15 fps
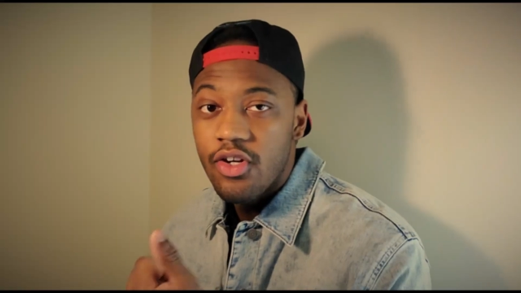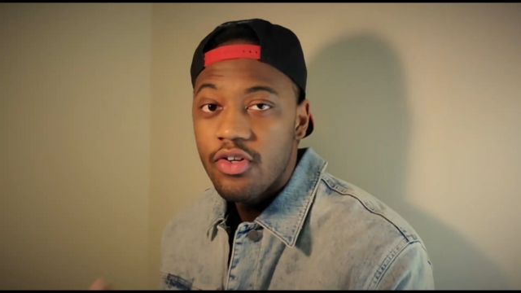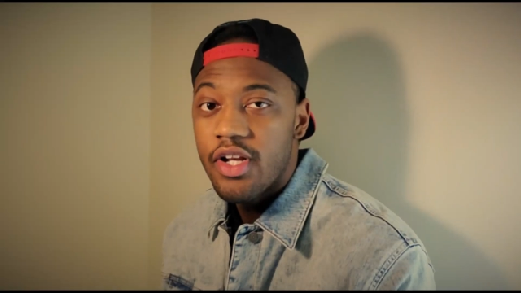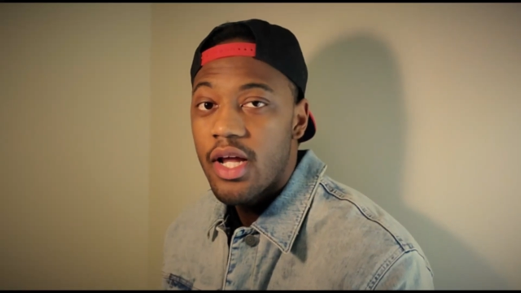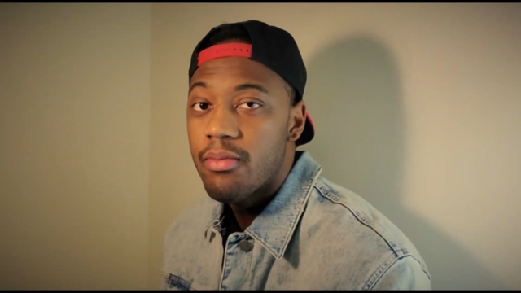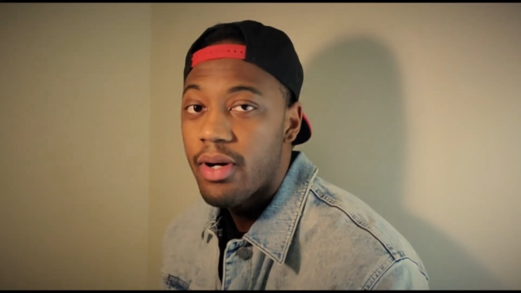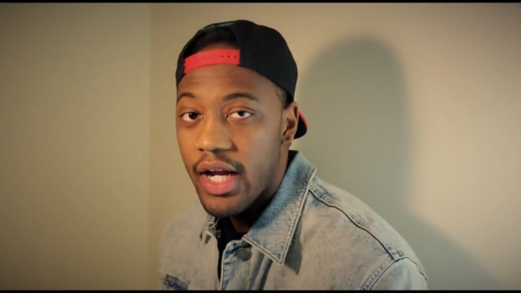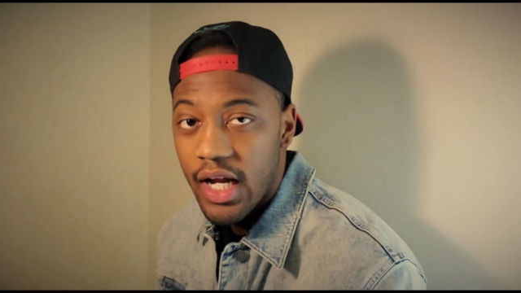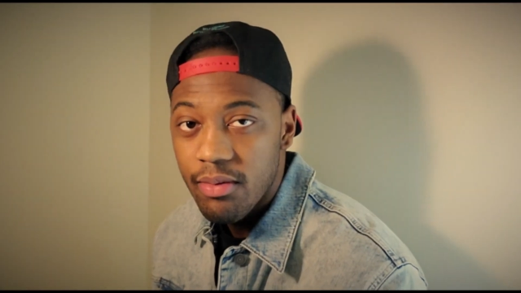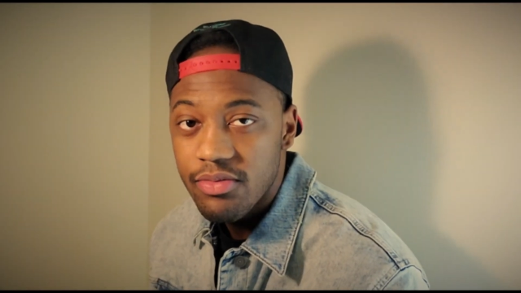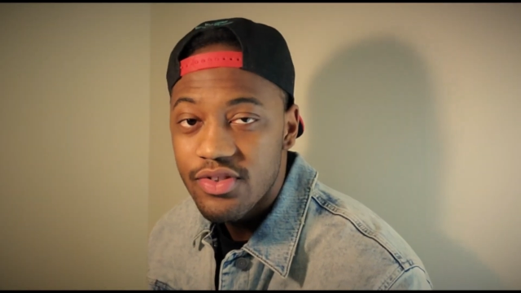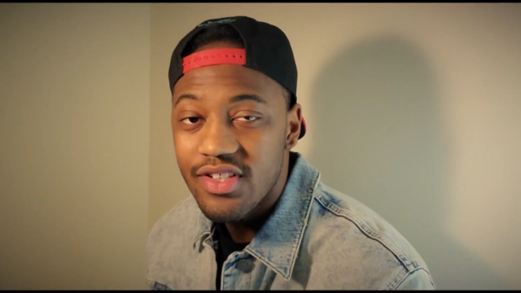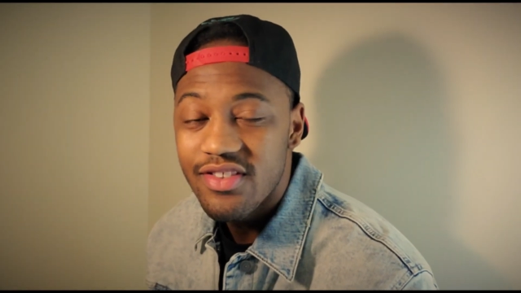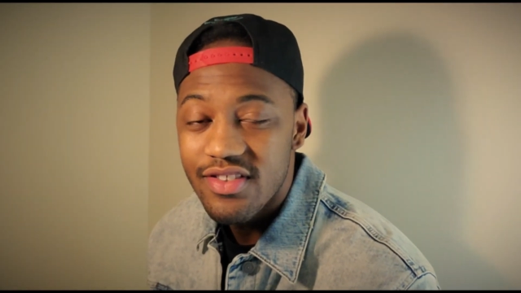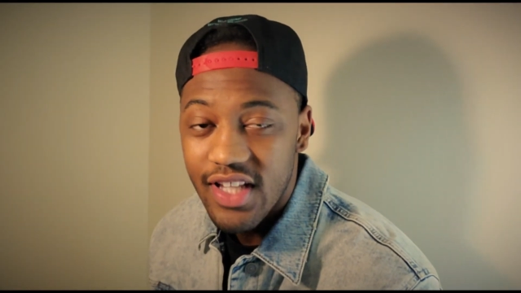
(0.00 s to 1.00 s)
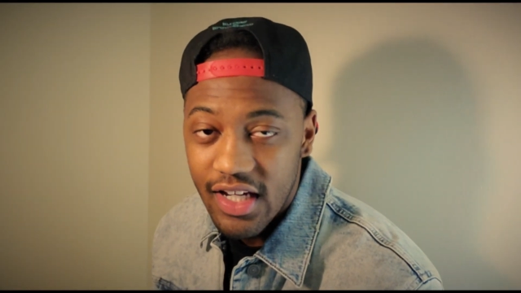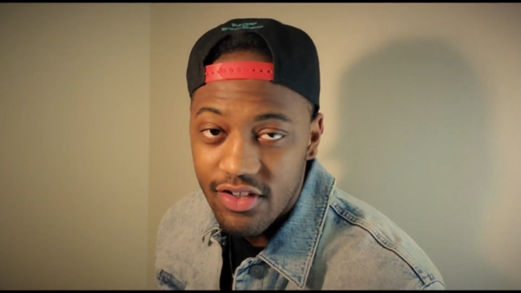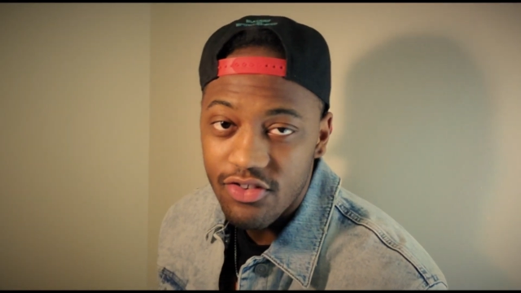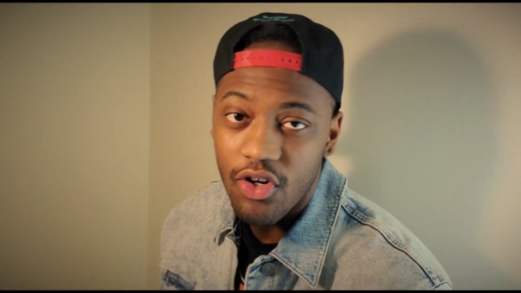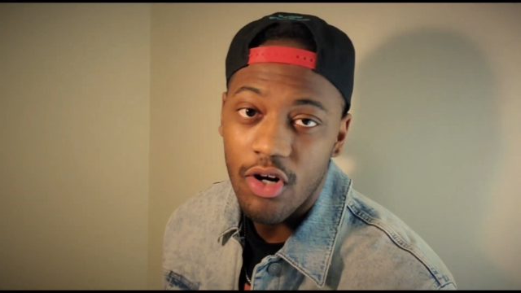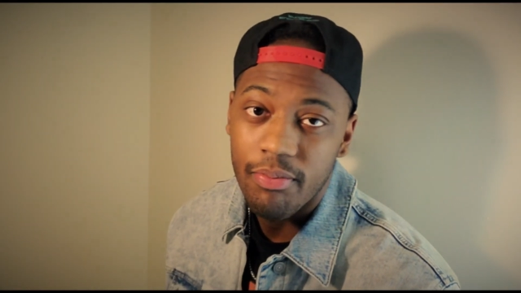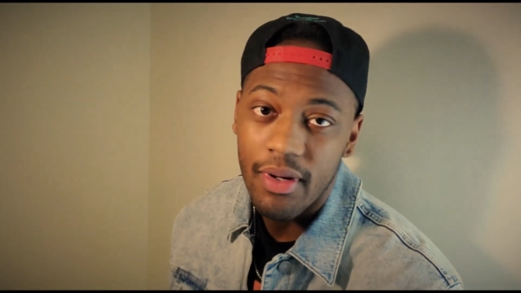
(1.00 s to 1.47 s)
your neighbor Hamilton stay
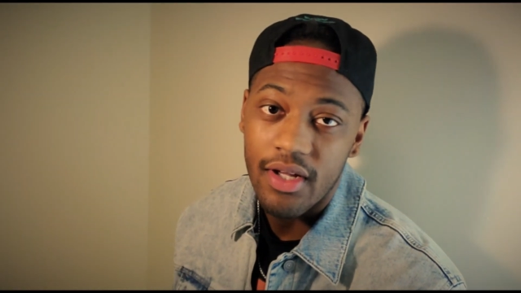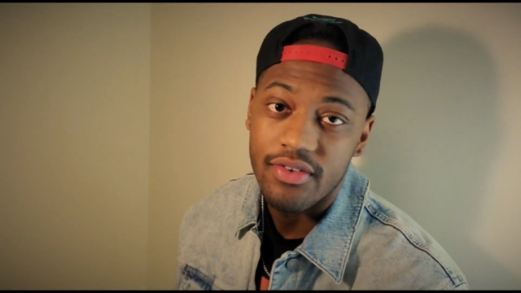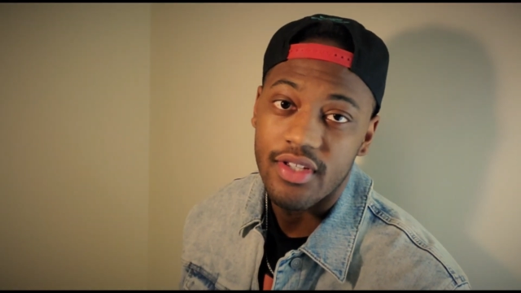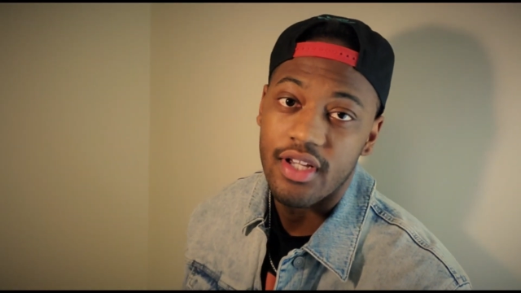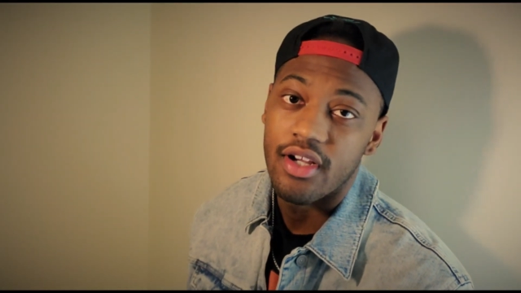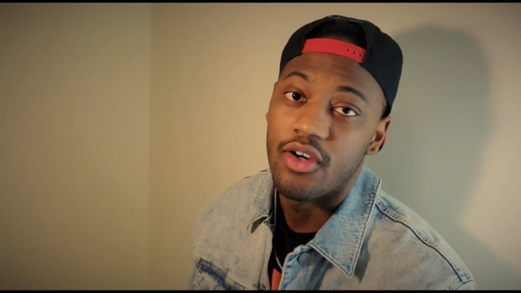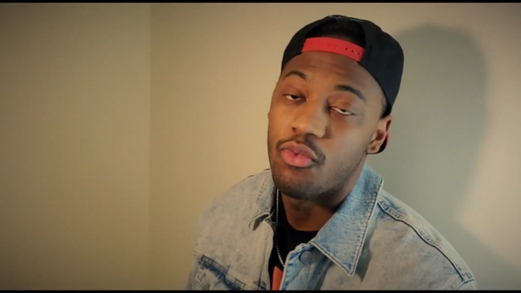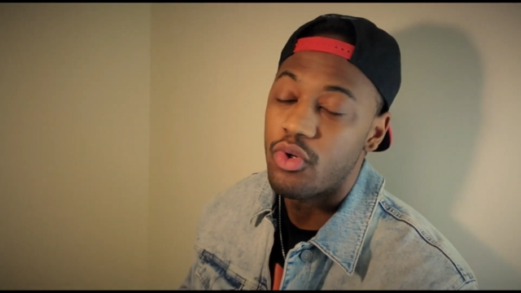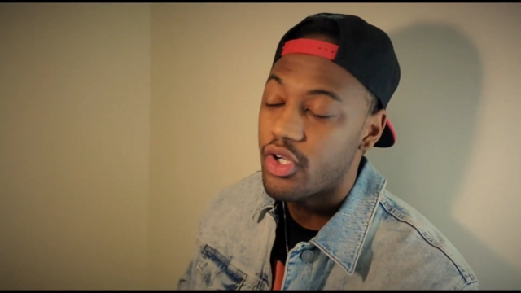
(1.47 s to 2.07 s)
sharp out there.